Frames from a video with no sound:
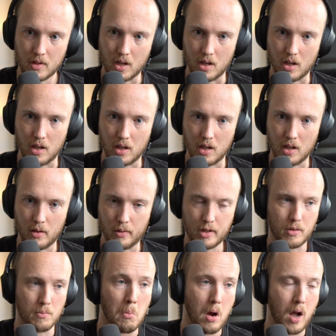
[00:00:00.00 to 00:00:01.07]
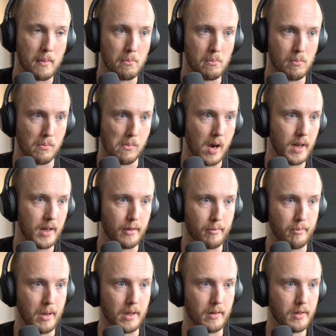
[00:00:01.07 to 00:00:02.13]
Which I might
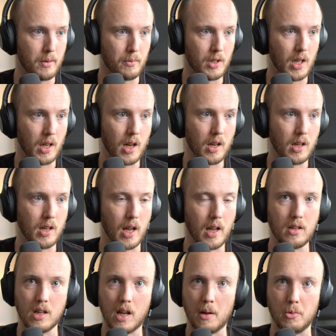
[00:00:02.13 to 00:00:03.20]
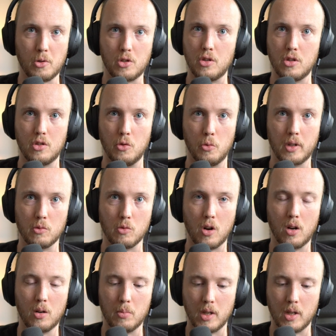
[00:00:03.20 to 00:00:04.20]
have been something that I was just doing wrong.